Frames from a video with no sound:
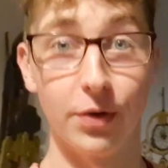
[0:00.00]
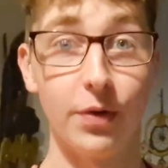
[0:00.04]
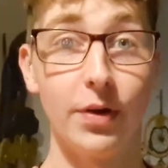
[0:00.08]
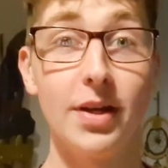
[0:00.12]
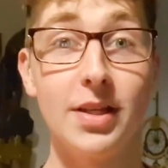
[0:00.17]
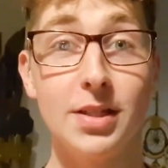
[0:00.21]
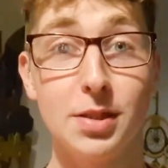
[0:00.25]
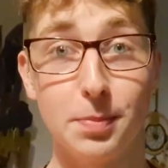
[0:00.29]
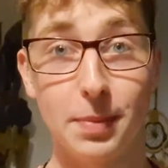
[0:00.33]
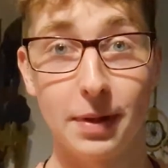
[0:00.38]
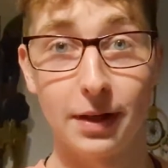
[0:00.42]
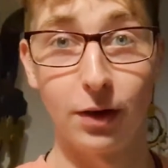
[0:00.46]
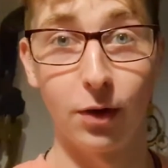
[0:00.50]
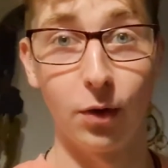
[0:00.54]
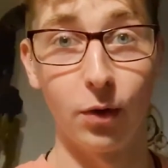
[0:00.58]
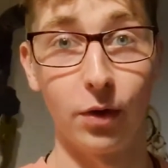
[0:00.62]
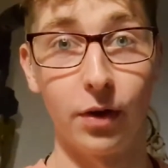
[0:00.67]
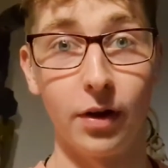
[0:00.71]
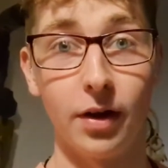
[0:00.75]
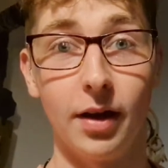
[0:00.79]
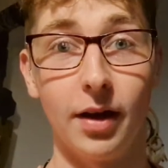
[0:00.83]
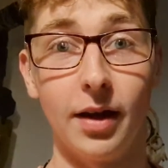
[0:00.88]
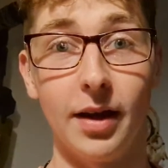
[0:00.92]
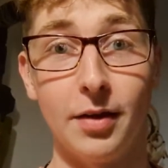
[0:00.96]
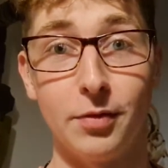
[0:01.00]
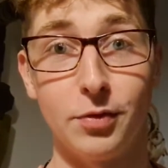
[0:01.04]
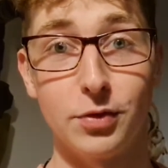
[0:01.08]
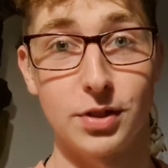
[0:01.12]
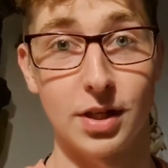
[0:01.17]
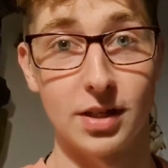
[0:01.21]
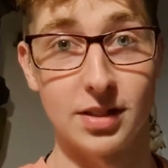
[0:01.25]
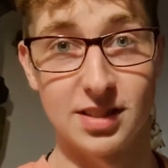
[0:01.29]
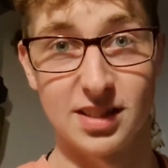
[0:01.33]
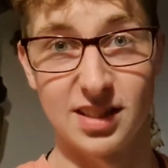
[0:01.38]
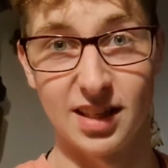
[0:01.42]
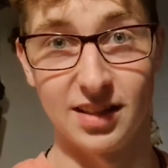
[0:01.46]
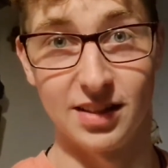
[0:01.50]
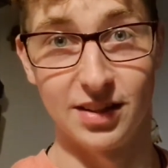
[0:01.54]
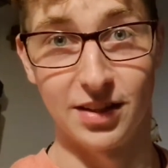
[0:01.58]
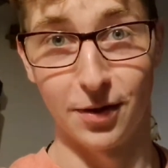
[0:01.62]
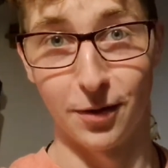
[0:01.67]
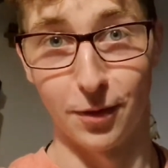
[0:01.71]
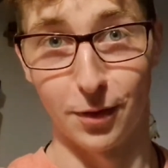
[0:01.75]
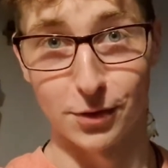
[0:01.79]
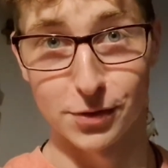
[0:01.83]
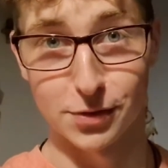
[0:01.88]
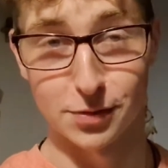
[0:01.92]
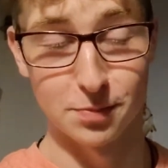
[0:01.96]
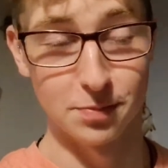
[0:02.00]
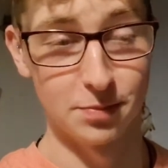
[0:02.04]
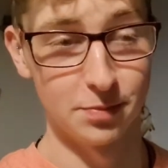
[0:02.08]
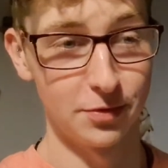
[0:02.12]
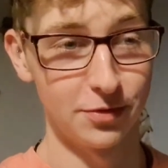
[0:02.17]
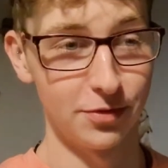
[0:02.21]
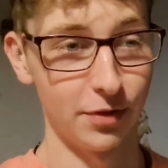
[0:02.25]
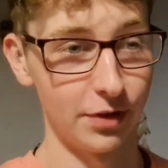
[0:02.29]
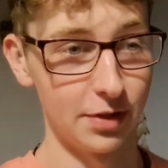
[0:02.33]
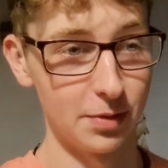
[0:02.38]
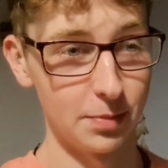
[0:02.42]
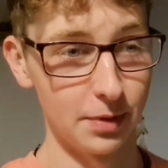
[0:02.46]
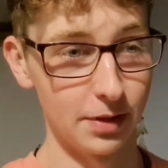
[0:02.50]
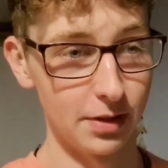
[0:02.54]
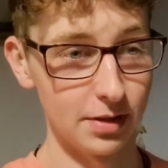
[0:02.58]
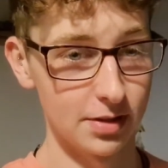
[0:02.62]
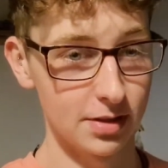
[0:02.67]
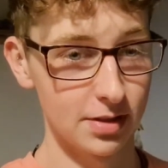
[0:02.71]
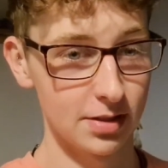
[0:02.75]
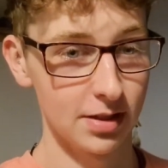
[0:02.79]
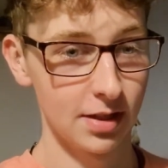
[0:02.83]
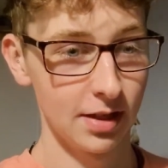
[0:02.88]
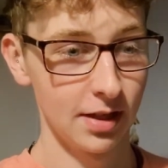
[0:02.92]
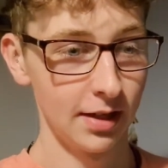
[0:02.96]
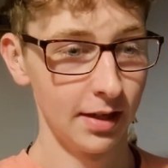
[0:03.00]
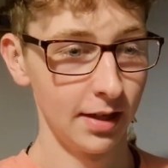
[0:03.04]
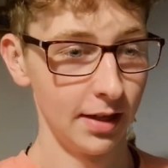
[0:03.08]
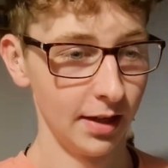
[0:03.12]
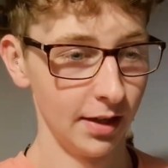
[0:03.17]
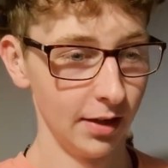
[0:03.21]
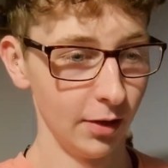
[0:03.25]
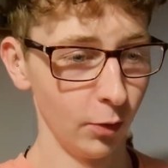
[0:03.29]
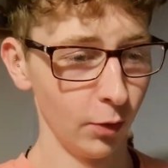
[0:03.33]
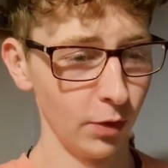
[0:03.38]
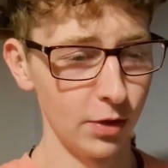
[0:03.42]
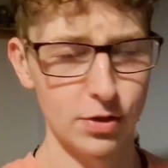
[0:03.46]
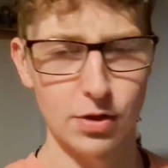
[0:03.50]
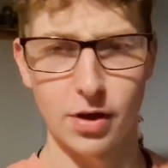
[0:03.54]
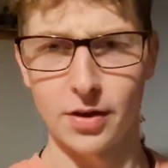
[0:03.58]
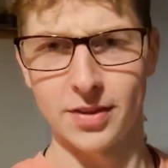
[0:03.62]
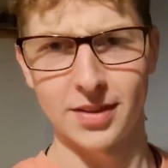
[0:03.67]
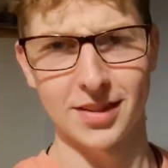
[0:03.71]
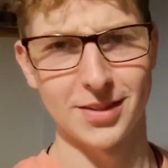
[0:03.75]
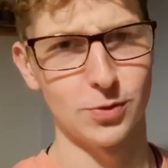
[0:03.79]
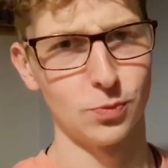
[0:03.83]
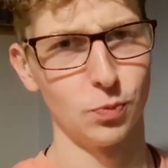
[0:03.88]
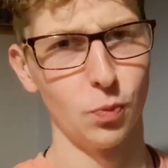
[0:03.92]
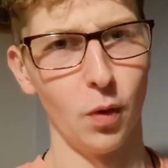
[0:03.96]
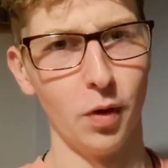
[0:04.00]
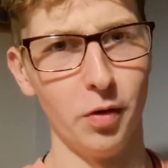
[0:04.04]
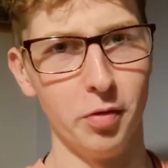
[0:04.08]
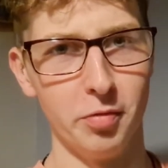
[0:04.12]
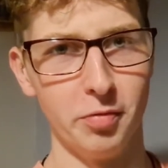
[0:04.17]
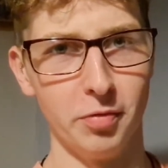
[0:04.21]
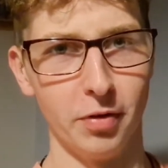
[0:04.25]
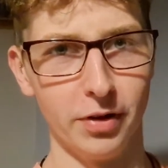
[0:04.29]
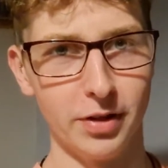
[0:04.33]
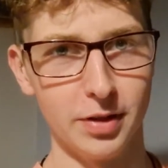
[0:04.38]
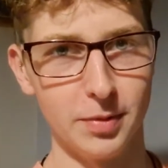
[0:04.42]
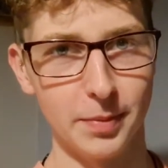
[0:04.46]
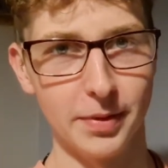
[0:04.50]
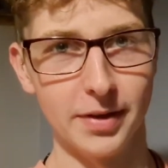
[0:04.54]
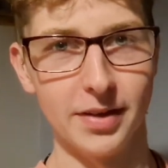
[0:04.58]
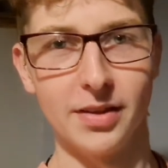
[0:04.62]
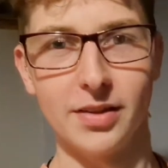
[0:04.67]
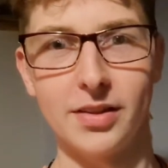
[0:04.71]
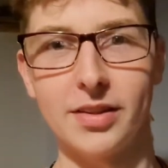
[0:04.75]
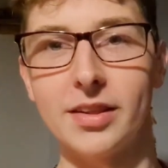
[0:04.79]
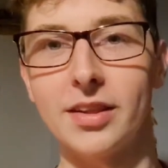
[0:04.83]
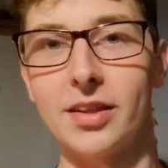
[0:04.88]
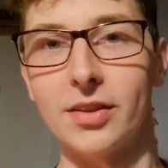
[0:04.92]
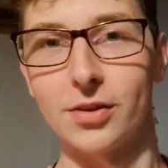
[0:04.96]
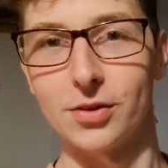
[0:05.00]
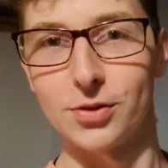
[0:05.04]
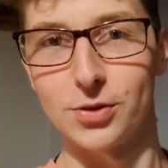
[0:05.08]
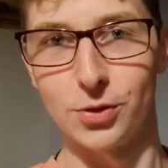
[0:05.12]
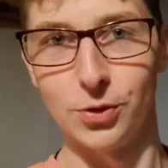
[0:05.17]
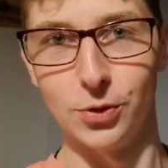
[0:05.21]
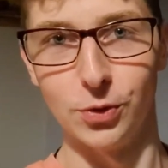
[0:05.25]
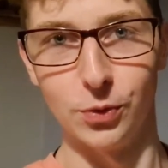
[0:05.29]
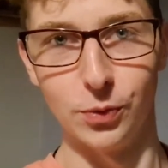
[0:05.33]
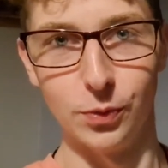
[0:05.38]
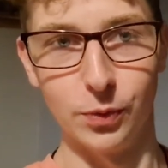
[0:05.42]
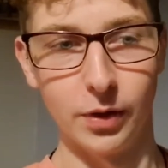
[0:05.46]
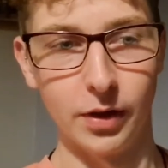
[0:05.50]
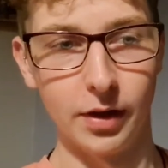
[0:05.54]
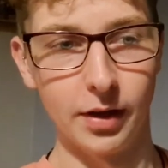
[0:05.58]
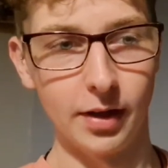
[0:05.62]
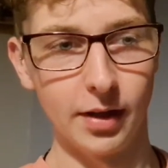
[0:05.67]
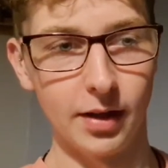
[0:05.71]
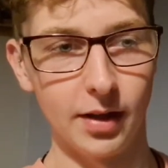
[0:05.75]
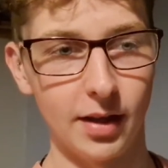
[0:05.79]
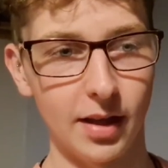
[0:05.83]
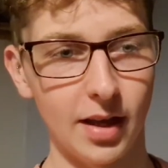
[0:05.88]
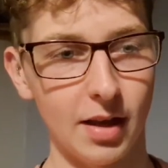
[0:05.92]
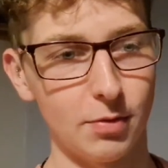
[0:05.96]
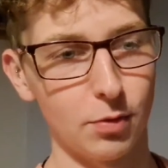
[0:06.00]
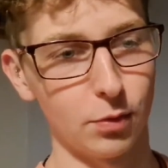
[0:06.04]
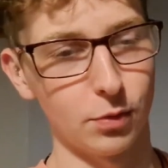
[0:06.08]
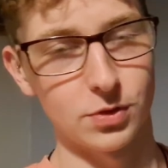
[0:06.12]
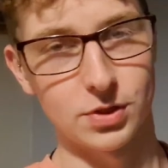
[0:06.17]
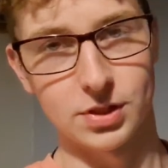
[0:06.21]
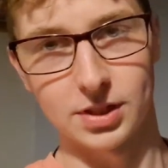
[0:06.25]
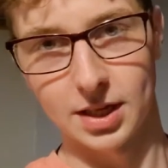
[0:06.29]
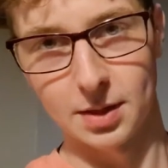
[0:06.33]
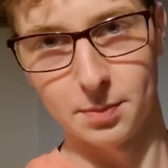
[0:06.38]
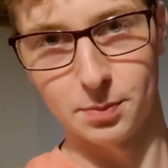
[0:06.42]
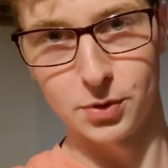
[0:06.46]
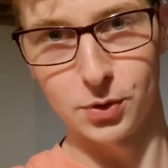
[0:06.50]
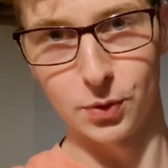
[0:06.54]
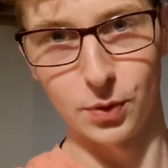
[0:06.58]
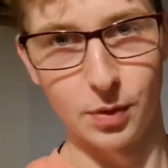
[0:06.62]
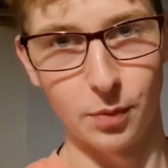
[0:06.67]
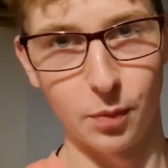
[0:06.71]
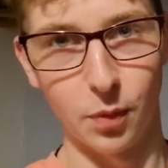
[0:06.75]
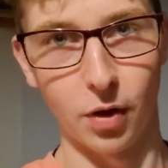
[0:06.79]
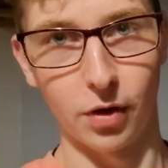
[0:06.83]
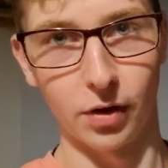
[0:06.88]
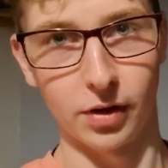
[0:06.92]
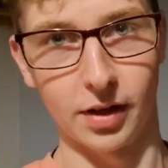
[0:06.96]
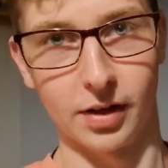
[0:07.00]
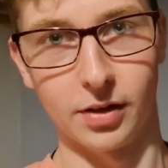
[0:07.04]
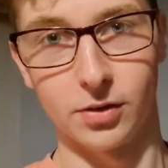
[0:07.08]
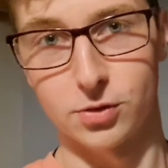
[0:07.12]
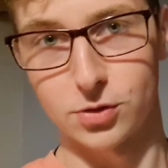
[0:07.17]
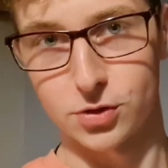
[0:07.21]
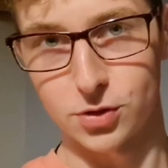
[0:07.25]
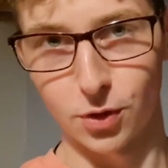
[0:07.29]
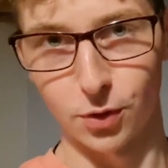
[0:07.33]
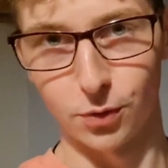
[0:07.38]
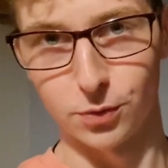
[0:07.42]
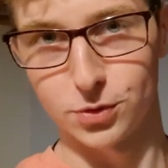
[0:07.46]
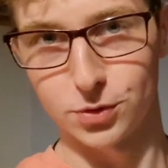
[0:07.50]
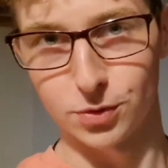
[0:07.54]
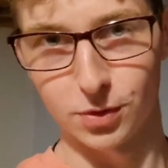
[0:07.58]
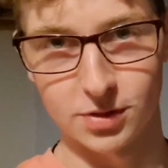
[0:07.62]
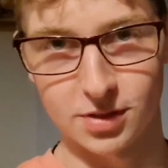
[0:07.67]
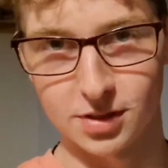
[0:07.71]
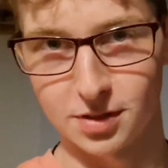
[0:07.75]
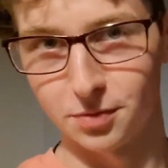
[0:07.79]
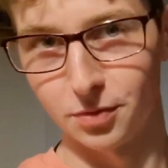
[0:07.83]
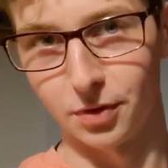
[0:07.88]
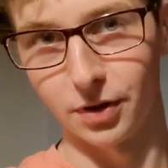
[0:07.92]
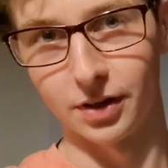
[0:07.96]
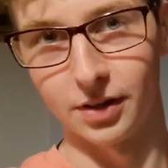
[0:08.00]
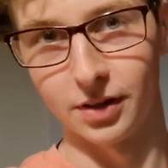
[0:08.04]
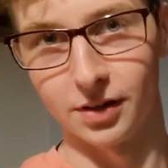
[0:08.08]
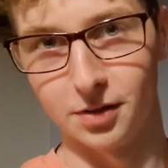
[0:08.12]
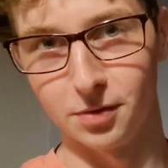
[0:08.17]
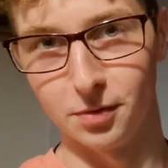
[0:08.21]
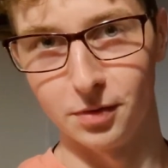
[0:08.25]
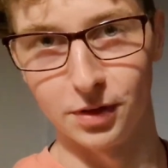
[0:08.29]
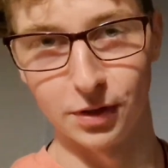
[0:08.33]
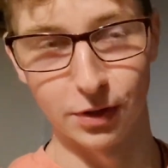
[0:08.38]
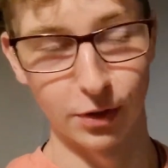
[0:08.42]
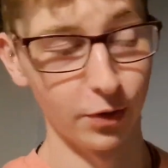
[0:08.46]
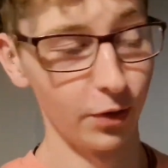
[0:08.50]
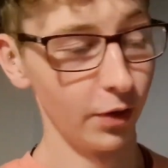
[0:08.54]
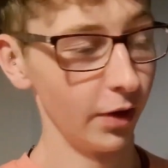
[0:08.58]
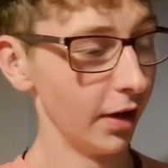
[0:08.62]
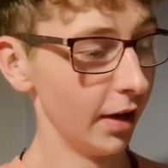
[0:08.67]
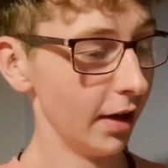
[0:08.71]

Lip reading: It is a bit long. If you stay to the end, there are some funny bits. Well, I think there's one funny bit. The other two, if you want to skip to it working, just go straight to the very end of the video.